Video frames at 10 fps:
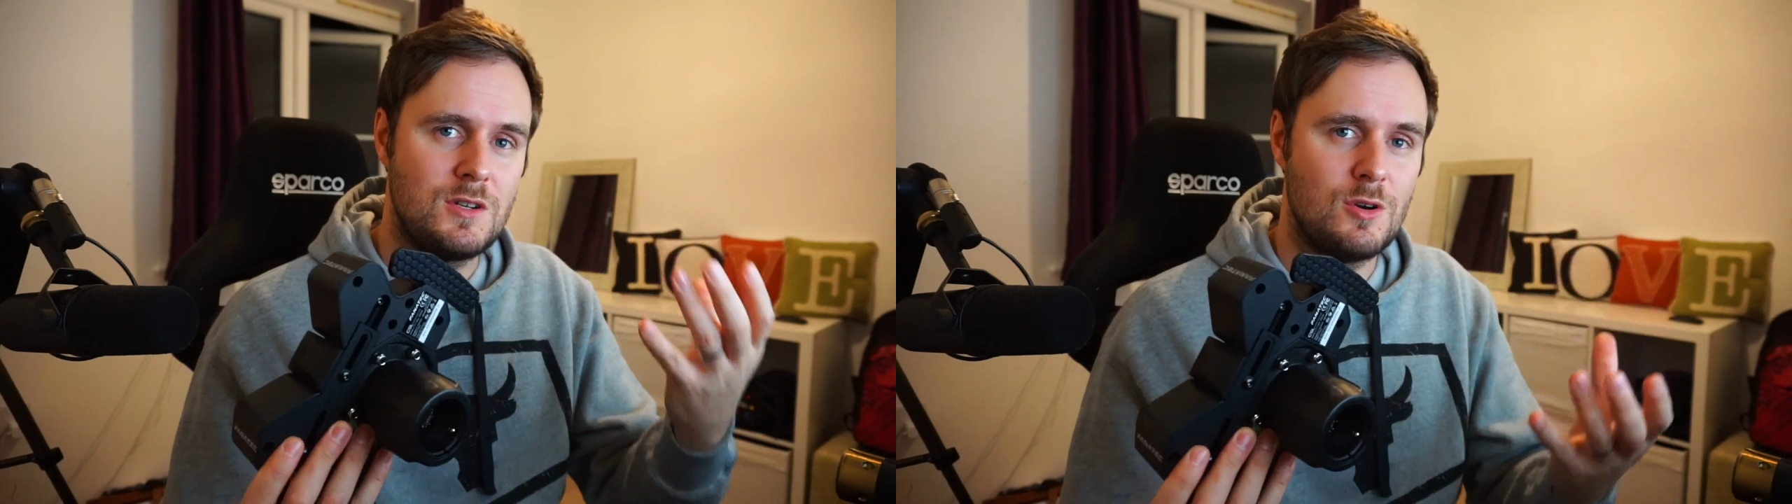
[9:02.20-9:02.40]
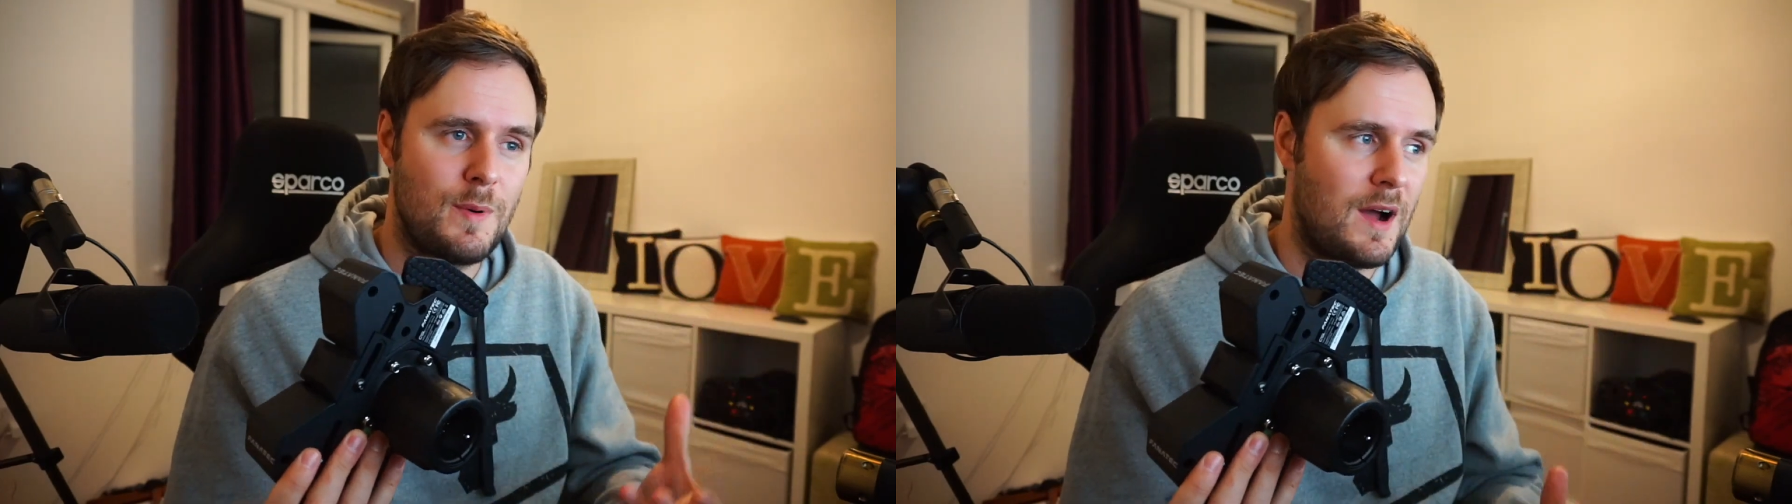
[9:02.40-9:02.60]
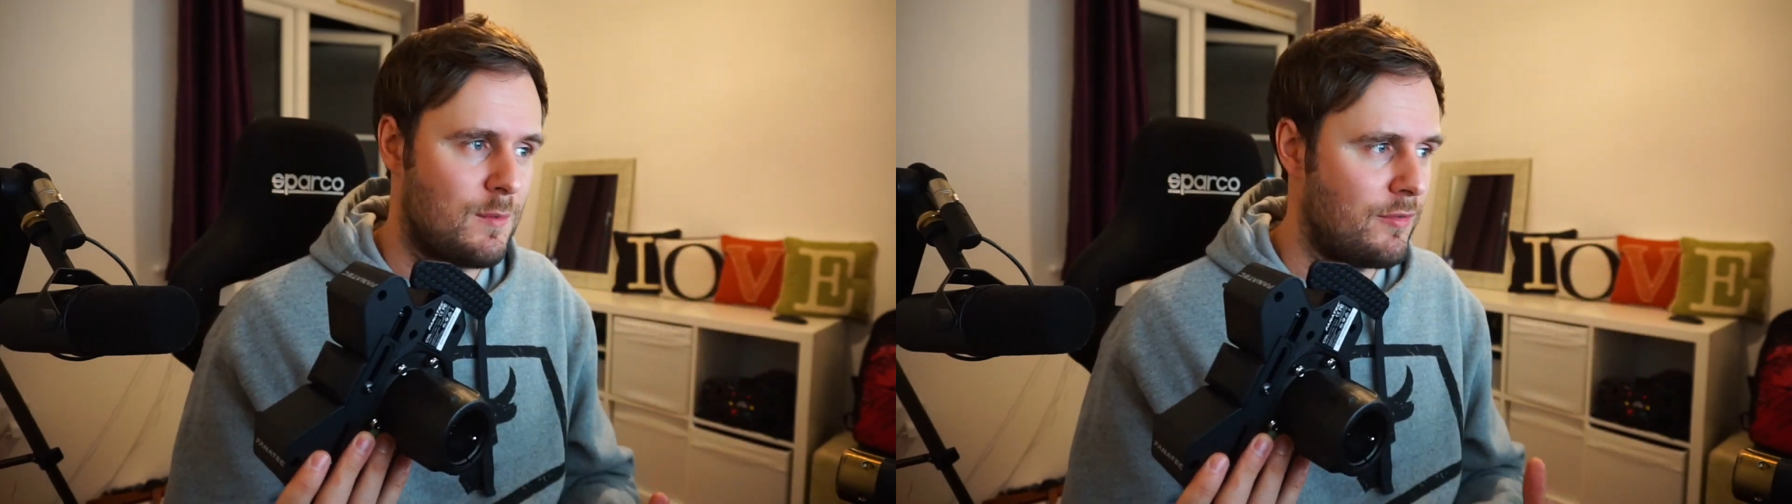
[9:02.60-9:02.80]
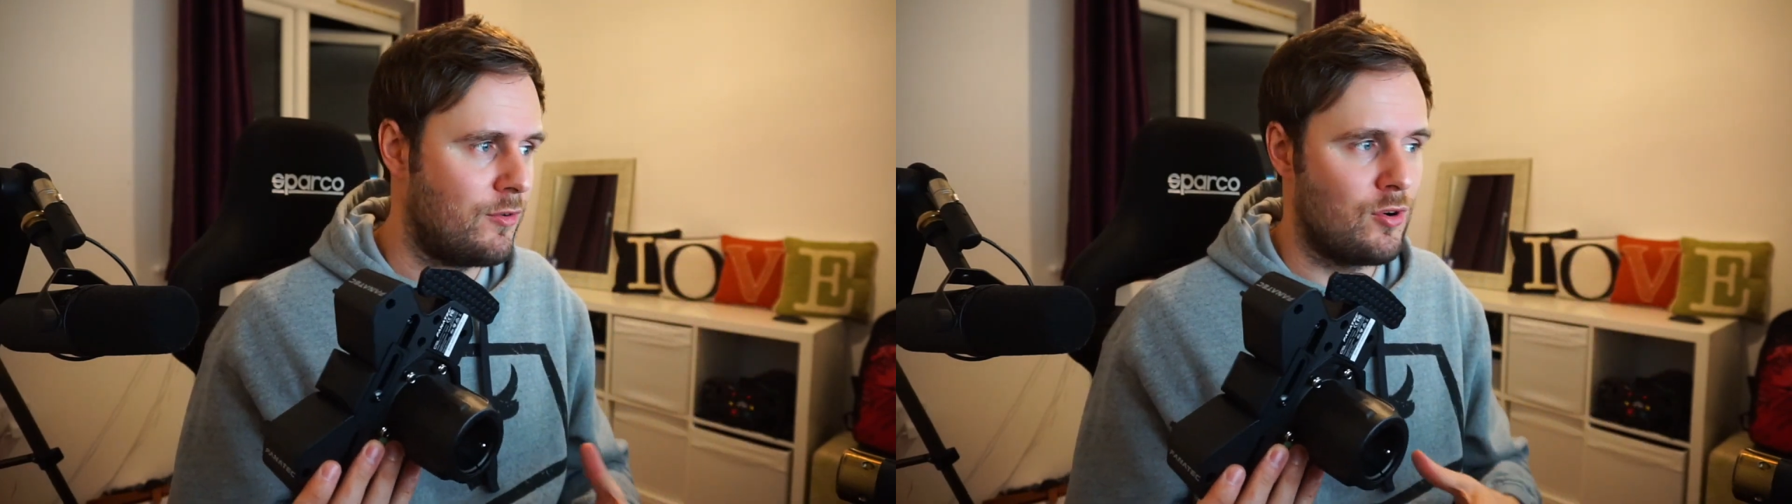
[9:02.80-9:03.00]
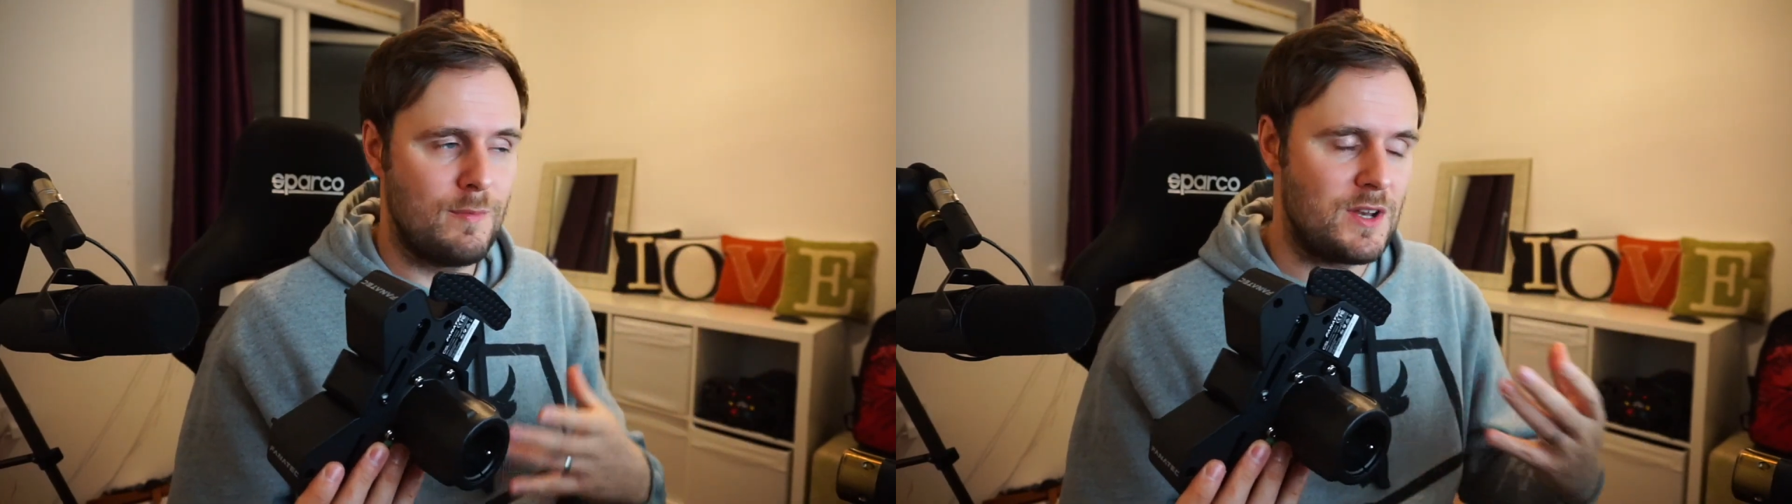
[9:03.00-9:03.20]
you about
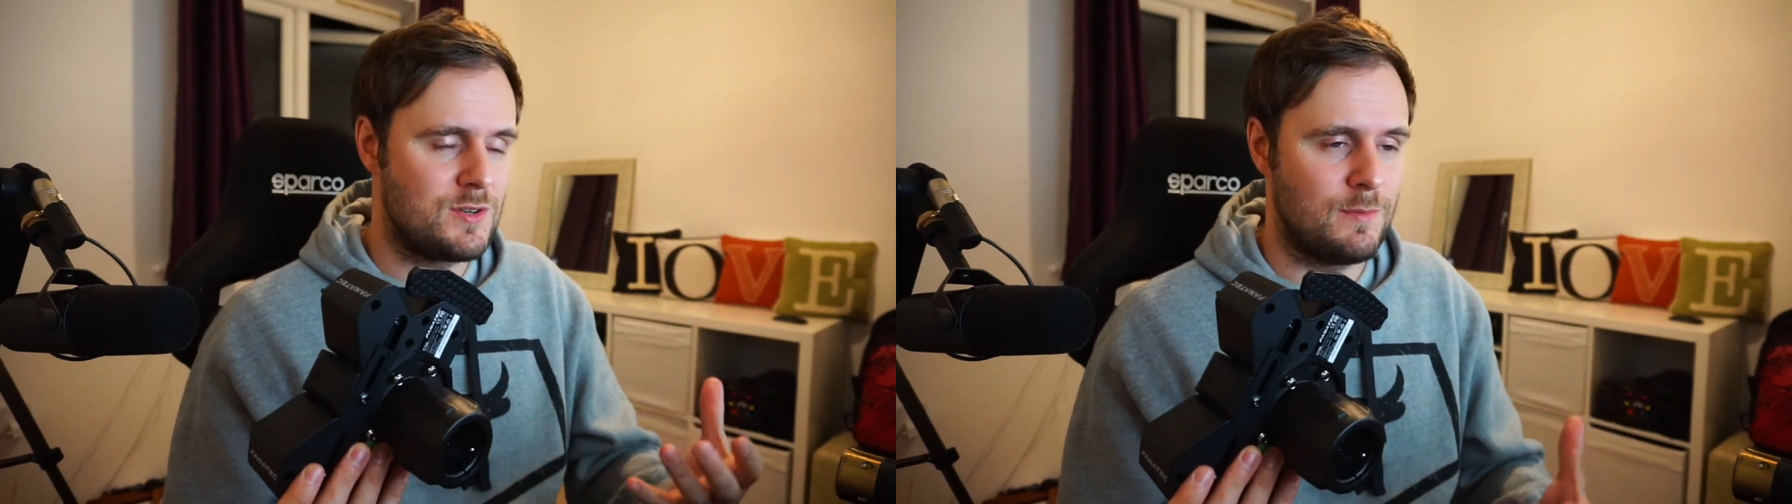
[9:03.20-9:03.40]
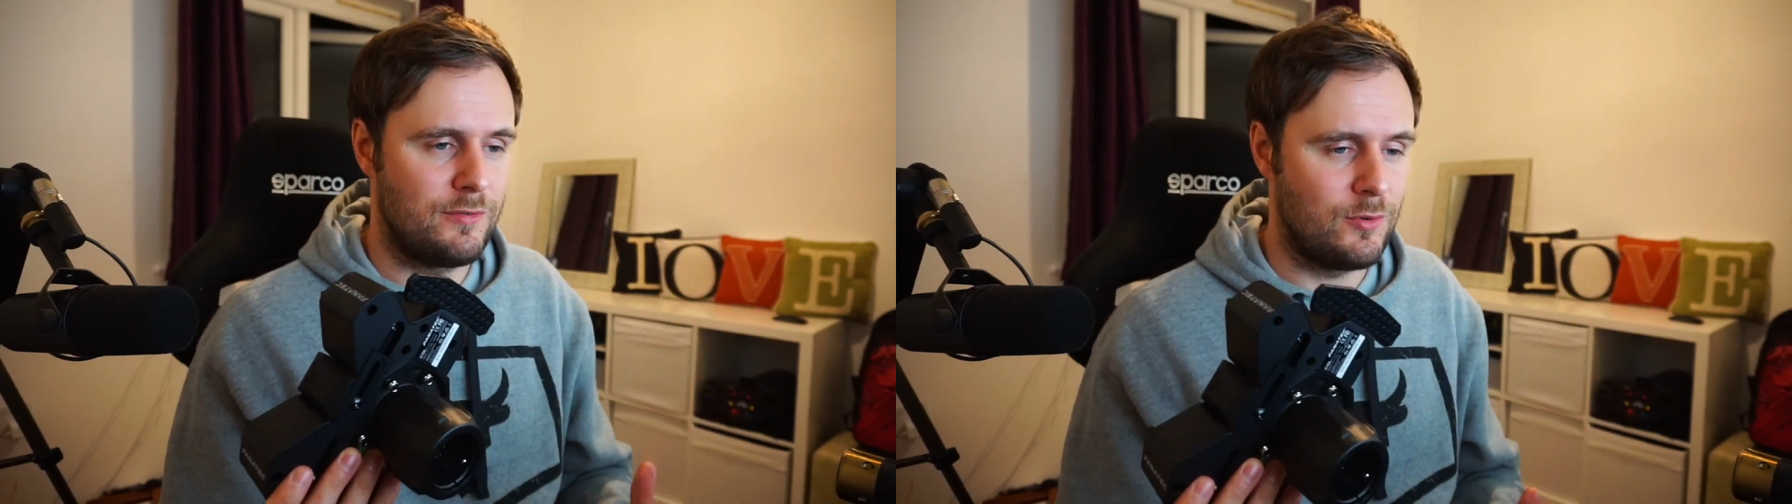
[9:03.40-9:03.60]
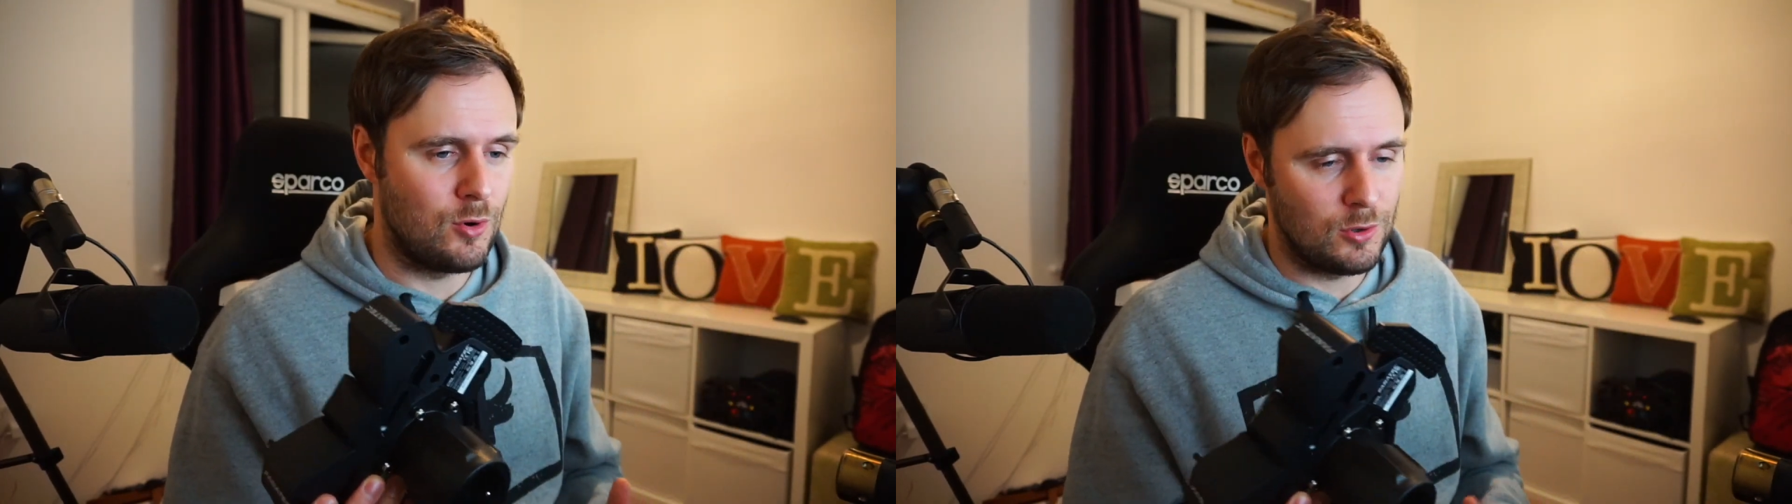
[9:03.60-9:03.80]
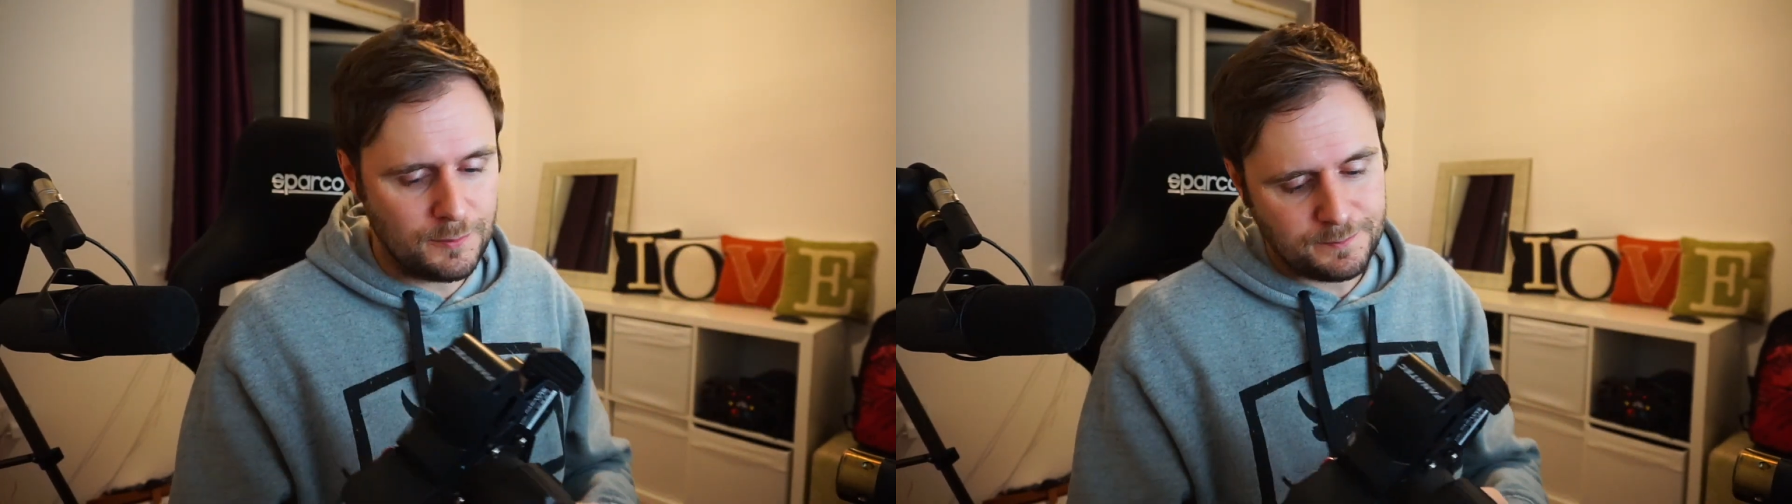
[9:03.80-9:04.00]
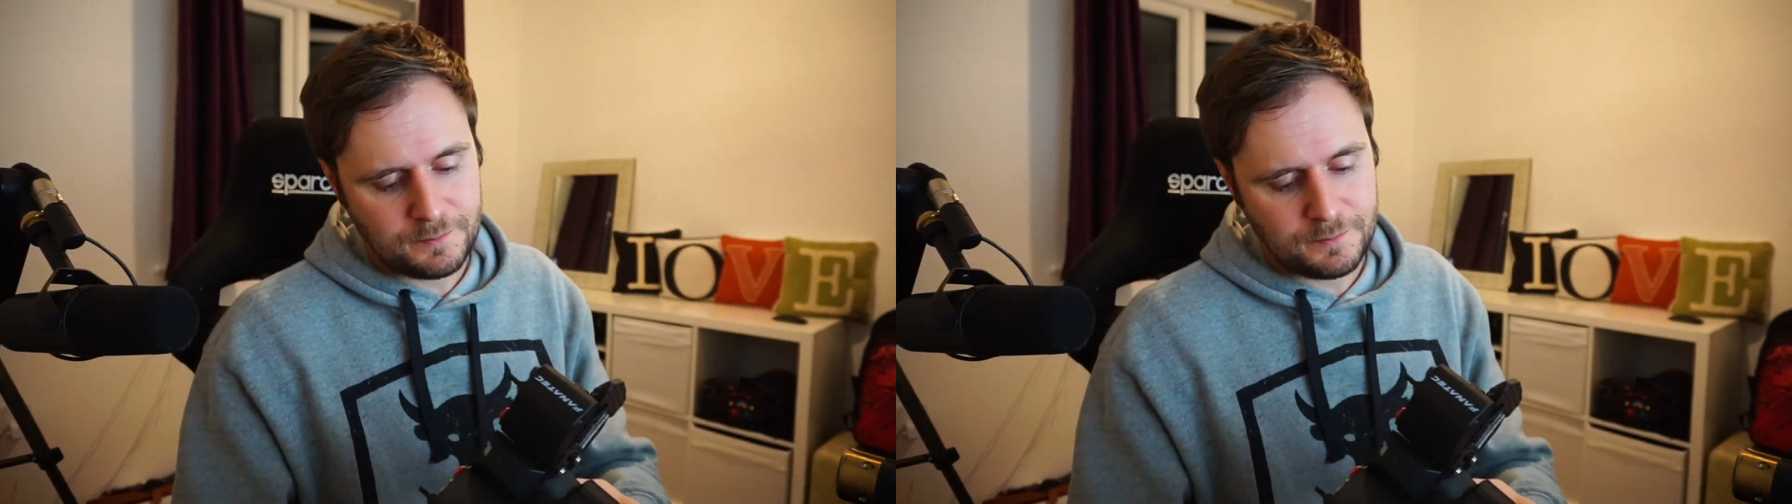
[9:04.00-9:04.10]
before and mentioned before,